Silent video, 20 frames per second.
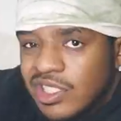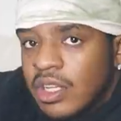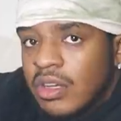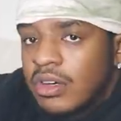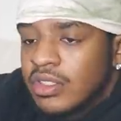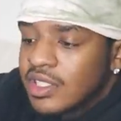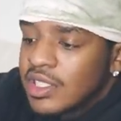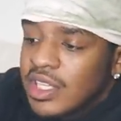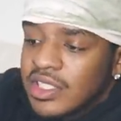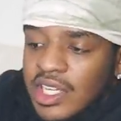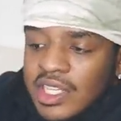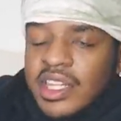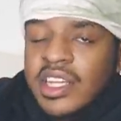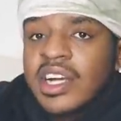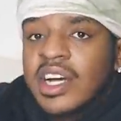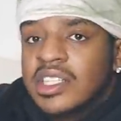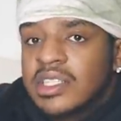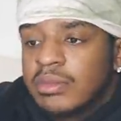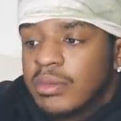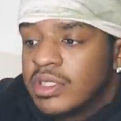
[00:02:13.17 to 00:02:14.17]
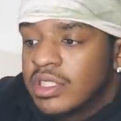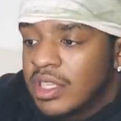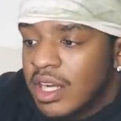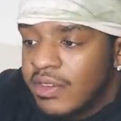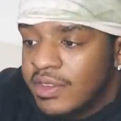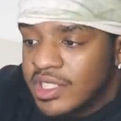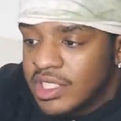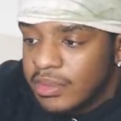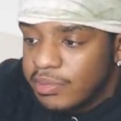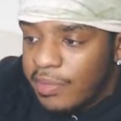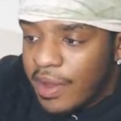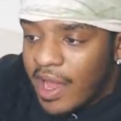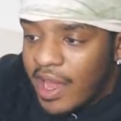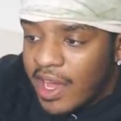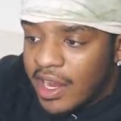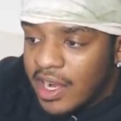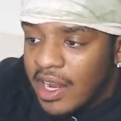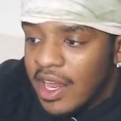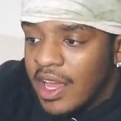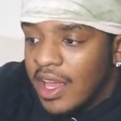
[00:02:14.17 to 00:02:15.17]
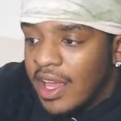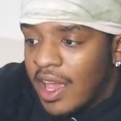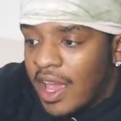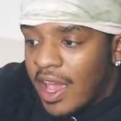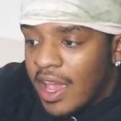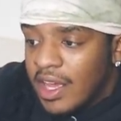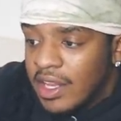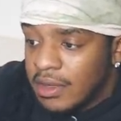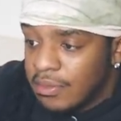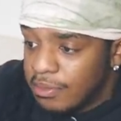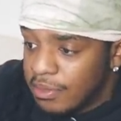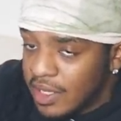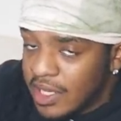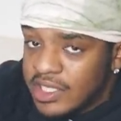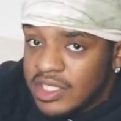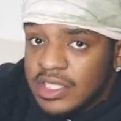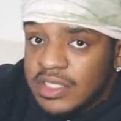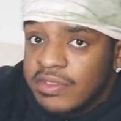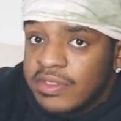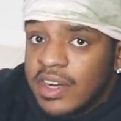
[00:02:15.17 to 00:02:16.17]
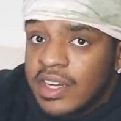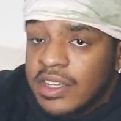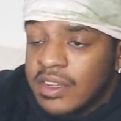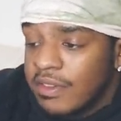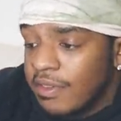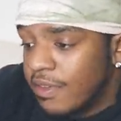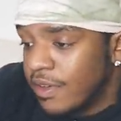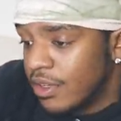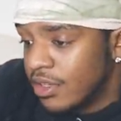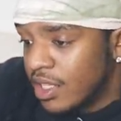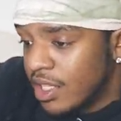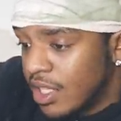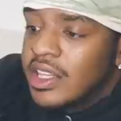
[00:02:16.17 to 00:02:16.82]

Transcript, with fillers: So it sounds like the customer service is bad and the place is fucking filthy.